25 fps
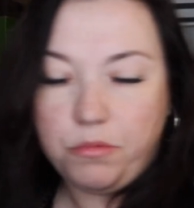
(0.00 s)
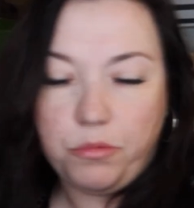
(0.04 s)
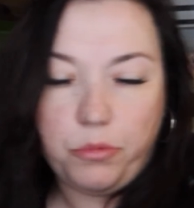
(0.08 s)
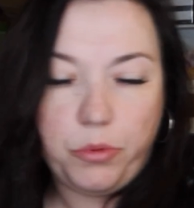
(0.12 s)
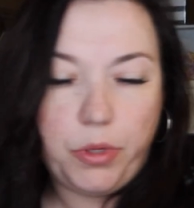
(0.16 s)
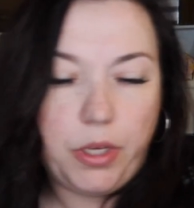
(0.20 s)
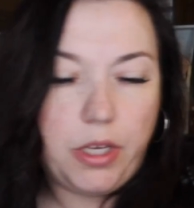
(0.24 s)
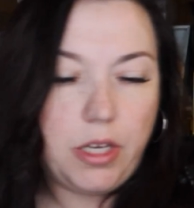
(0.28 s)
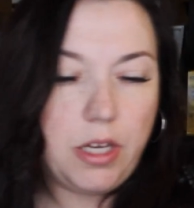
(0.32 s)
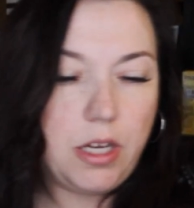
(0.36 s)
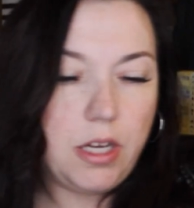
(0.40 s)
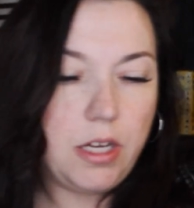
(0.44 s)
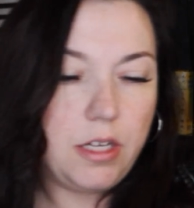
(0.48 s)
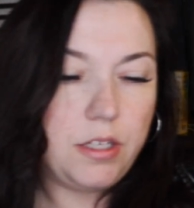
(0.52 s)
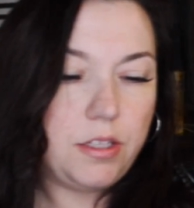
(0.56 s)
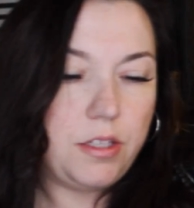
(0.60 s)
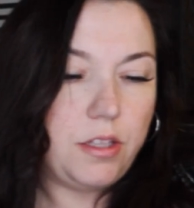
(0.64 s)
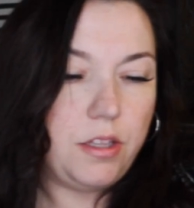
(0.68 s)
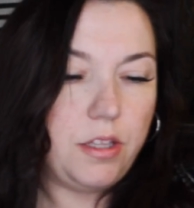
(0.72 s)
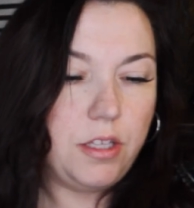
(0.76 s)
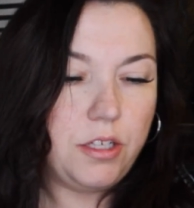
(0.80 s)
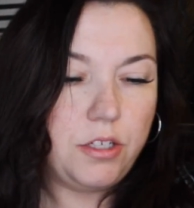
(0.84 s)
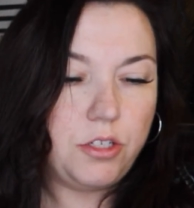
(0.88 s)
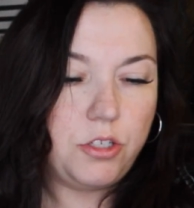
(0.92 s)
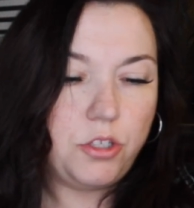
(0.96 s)
We got
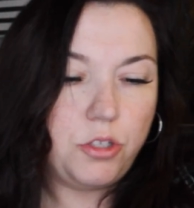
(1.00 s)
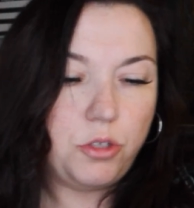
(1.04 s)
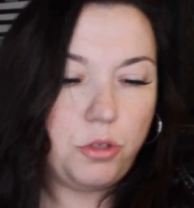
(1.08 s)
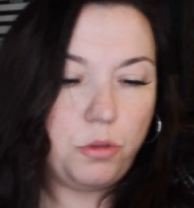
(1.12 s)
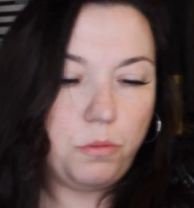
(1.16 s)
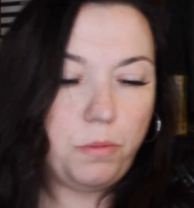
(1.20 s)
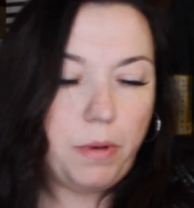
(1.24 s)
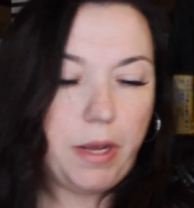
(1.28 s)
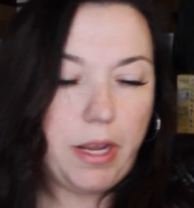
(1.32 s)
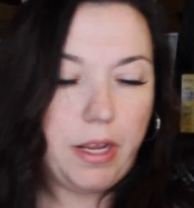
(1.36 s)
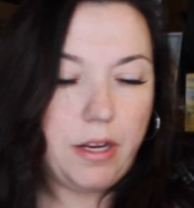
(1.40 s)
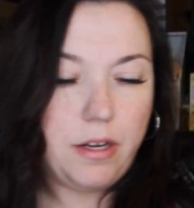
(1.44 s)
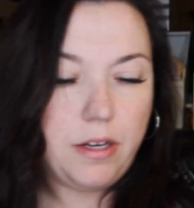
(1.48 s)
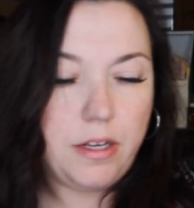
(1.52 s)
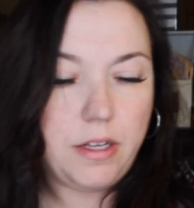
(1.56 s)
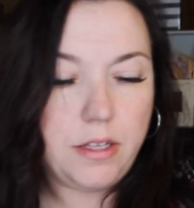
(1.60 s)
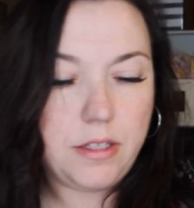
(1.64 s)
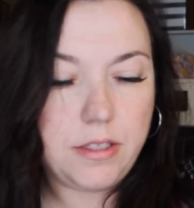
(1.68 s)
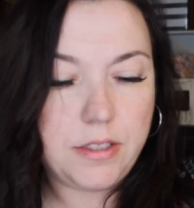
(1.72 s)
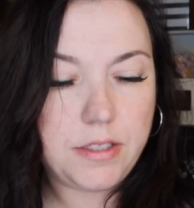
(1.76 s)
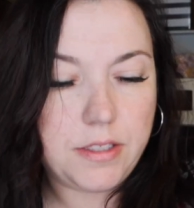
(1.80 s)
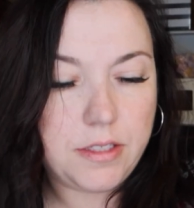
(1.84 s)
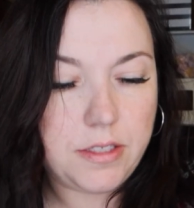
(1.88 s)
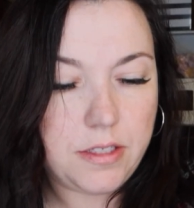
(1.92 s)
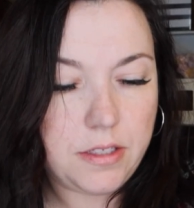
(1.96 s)
the two
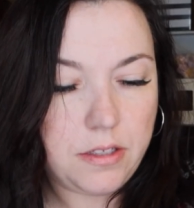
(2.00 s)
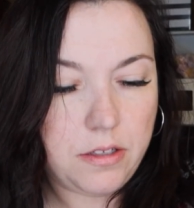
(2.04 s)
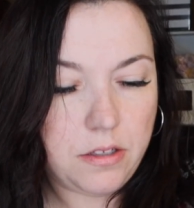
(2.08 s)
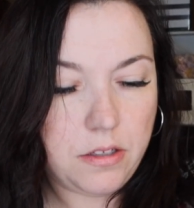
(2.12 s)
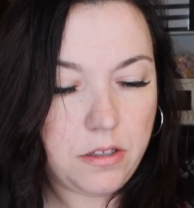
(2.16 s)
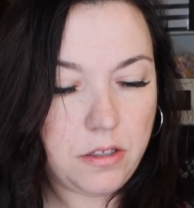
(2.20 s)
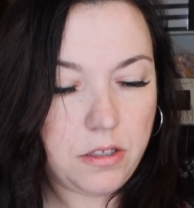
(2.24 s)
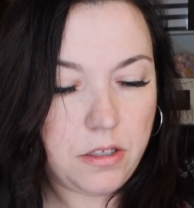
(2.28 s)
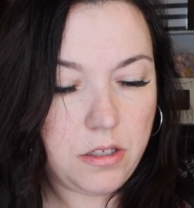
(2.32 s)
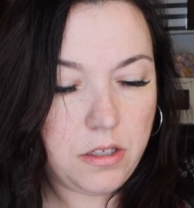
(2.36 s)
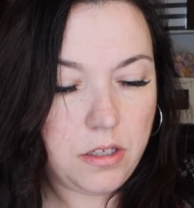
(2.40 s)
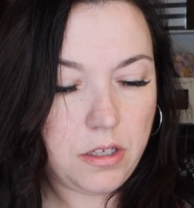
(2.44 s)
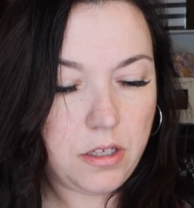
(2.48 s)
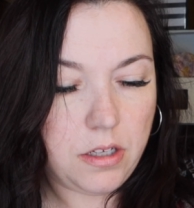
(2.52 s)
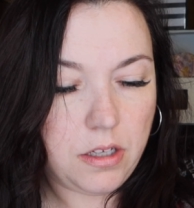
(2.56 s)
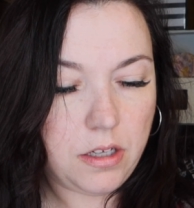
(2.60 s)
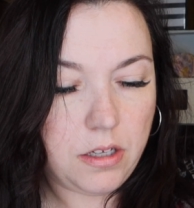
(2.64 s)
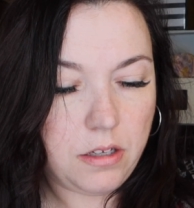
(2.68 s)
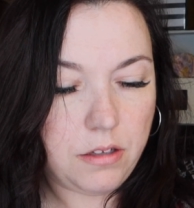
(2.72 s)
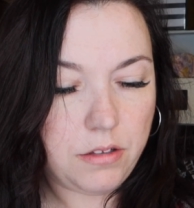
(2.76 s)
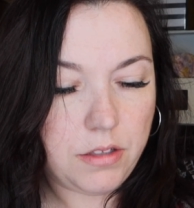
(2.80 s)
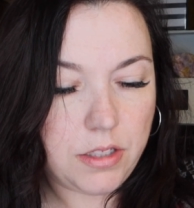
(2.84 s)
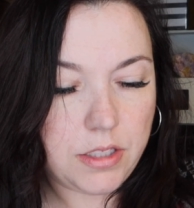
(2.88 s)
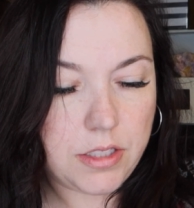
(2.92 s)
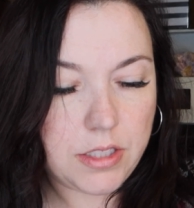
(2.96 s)
bandits.
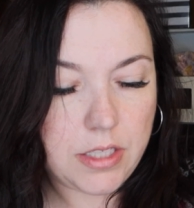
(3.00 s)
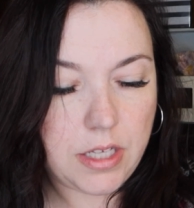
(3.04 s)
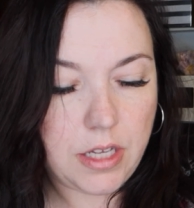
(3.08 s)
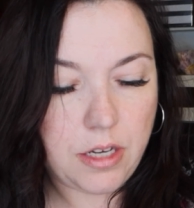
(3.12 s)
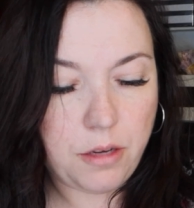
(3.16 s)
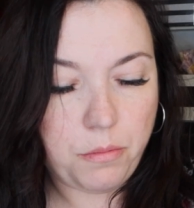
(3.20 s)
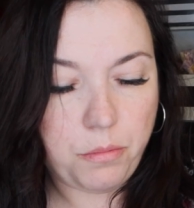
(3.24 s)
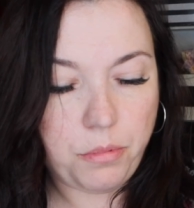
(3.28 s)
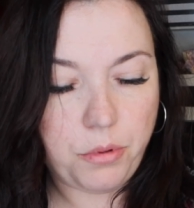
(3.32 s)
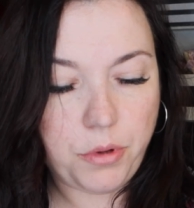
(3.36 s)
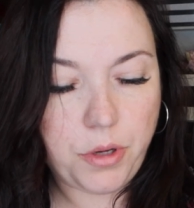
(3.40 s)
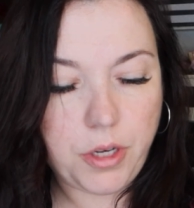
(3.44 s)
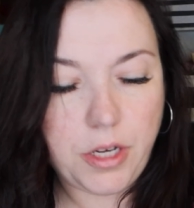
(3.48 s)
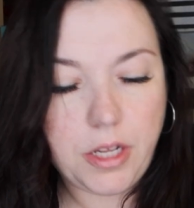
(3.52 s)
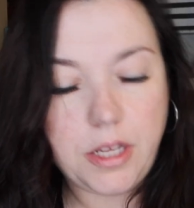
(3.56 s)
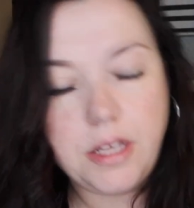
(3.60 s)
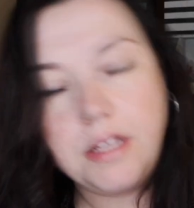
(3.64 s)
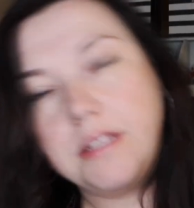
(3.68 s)
Oh, that's kind of pretty.